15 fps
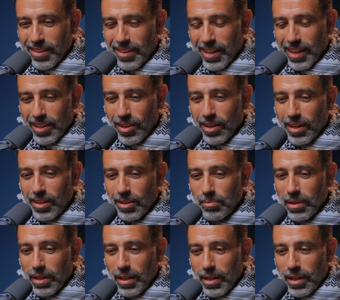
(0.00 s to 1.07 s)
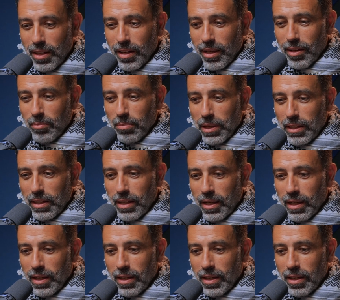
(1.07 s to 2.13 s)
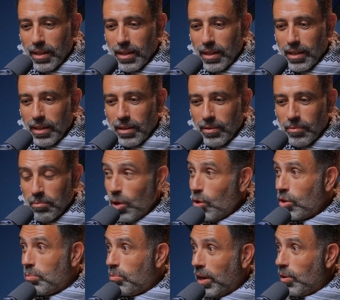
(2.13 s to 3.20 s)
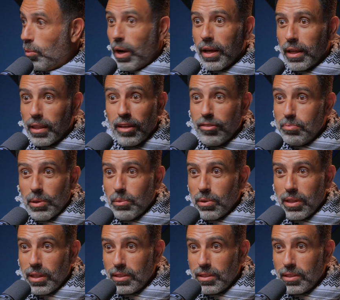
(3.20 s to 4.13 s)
can't hide them. But Malcolm ran away and left me with